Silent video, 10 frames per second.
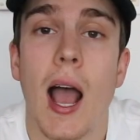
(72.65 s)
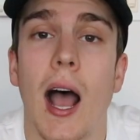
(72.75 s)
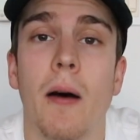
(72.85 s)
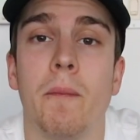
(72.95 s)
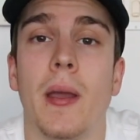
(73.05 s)

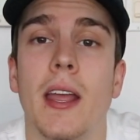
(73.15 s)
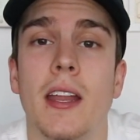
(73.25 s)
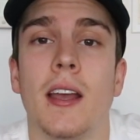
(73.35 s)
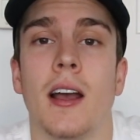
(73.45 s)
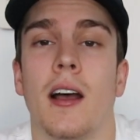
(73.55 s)

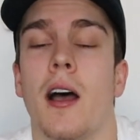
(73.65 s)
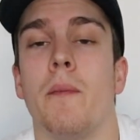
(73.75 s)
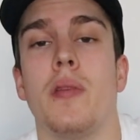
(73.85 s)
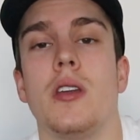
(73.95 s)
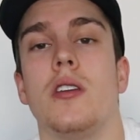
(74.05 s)
Albania, a
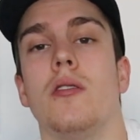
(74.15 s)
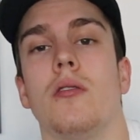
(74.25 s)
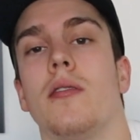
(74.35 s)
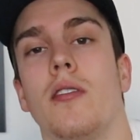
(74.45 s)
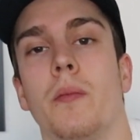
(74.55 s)
beautiful,